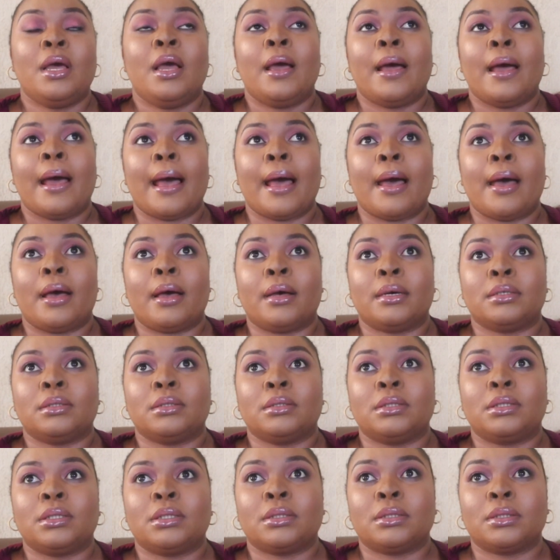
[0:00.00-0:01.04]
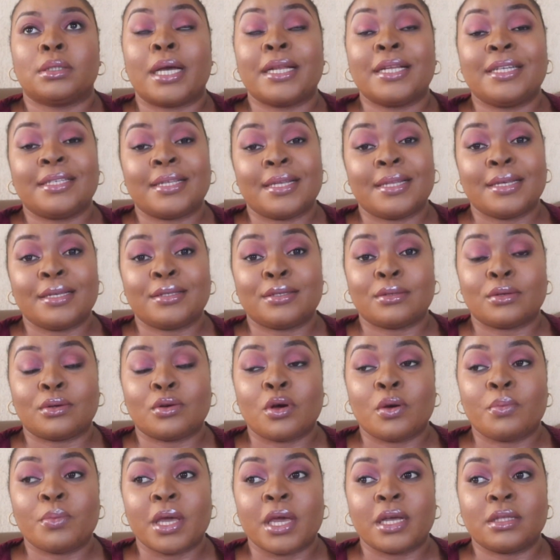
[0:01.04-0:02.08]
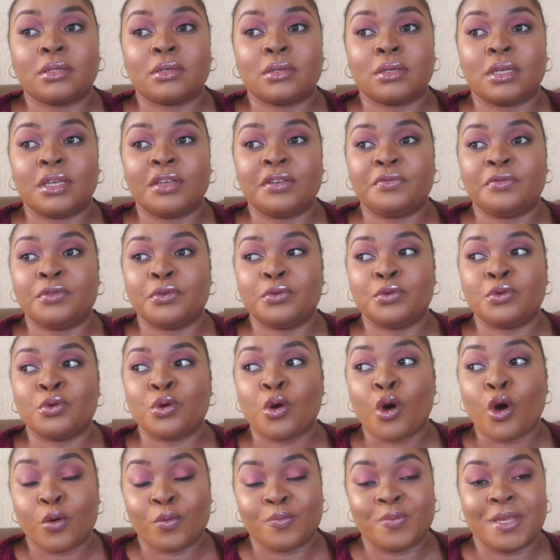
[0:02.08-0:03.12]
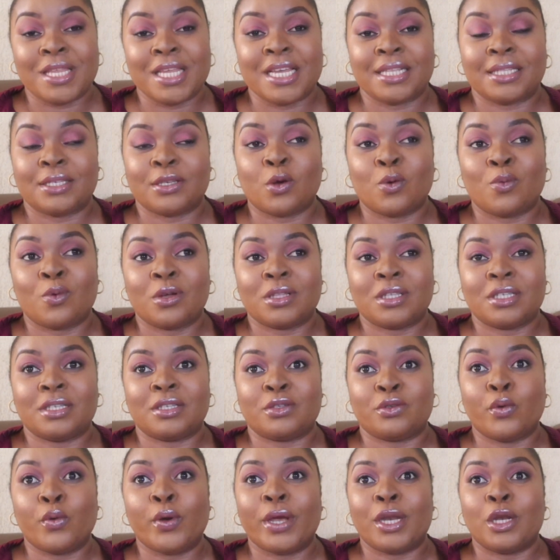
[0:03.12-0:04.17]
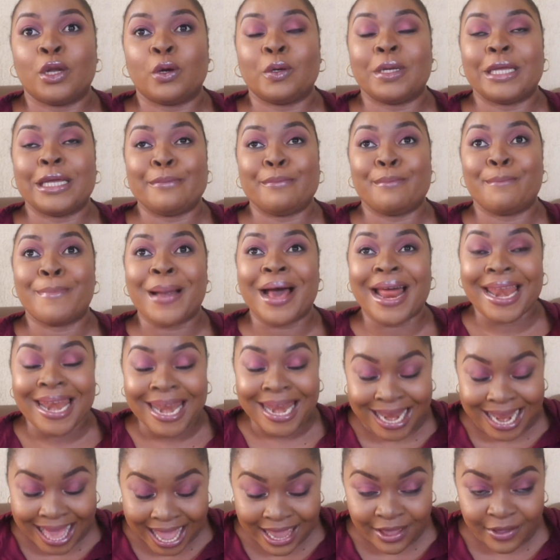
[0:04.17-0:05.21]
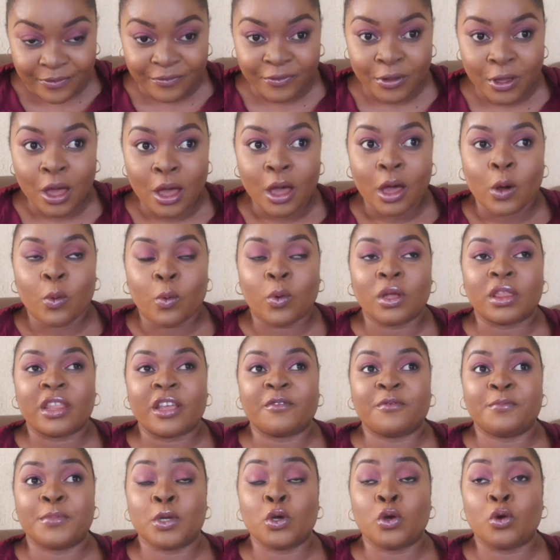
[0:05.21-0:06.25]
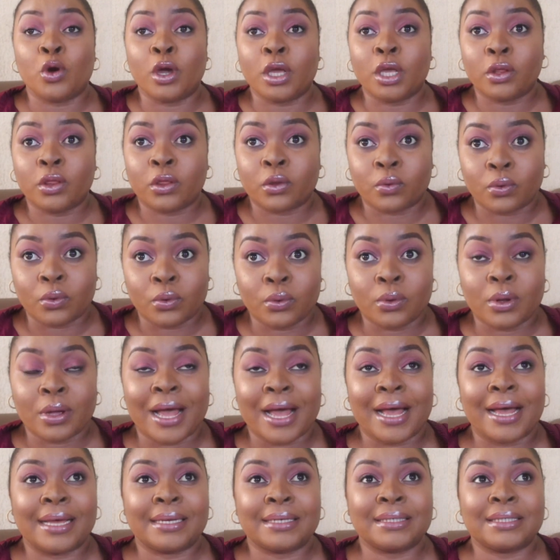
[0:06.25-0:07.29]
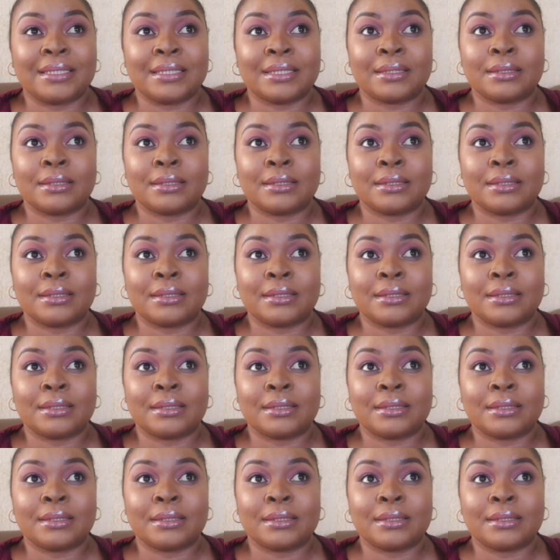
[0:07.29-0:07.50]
and I decided to come here to give you updates on what is going on in my life, what I've been going through, and